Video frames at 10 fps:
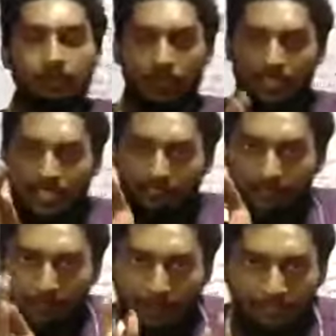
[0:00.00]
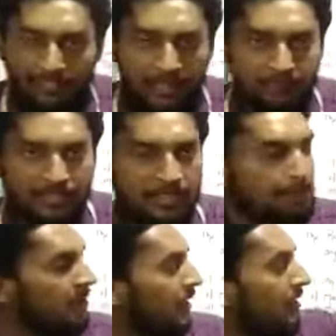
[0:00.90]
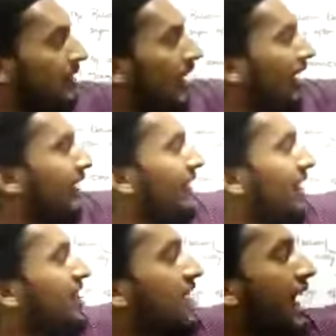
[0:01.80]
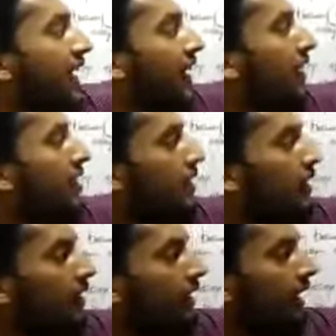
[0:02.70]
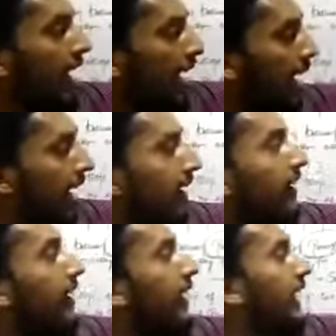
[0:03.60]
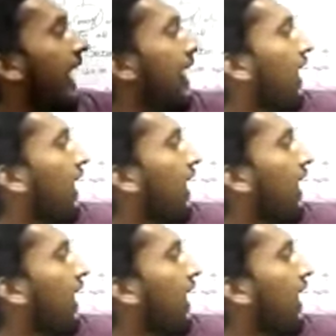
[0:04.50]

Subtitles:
Whatever profit comes in the business, they will share it. And carried